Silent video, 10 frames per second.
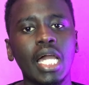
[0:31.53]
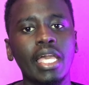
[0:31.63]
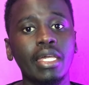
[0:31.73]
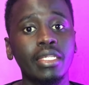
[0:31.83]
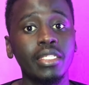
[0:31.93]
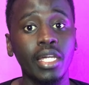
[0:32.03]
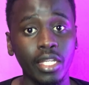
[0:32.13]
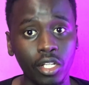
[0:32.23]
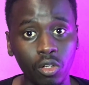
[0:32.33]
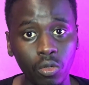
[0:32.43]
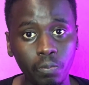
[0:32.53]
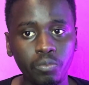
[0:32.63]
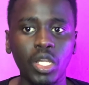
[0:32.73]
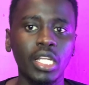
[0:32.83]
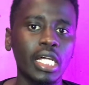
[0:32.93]
a year ago,
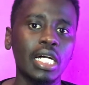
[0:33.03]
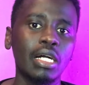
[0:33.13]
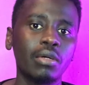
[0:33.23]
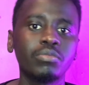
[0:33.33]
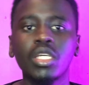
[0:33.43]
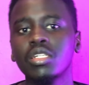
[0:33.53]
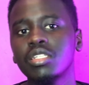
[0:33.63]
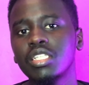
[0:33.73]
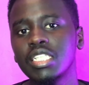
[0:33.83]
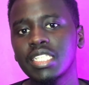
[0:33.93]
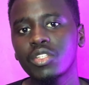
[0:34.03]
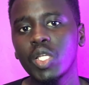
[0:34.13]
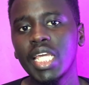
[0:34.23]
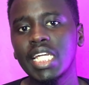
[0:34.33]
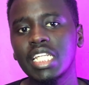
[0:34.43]
and it's
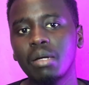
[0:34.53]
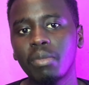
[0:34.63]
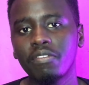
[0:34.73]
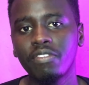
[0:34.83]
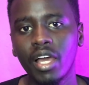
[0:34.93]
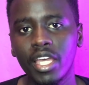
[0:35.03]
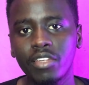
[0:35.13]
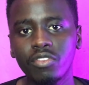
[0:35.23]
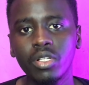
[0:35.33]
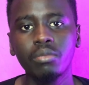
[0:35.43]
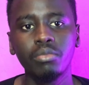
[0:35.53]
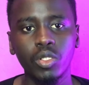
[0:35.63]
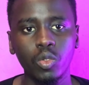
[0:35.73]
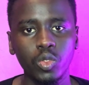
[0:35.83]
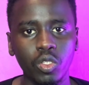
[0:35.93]
actually at number 5
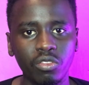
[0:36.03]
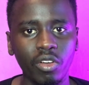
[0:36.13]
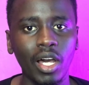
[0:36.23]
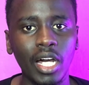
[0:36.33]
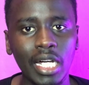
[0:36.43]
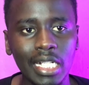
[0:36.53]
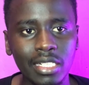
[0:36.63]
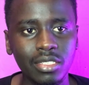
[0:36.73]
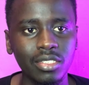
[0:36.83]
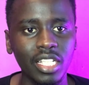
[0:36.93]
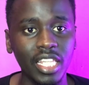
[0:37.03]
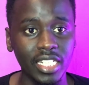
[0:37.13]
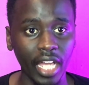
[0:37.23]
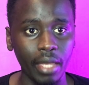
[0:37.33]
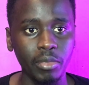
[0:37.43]
because of the
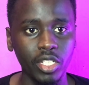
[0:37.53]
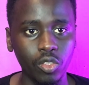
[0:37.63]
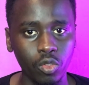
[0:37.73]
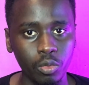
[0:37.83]
time that it was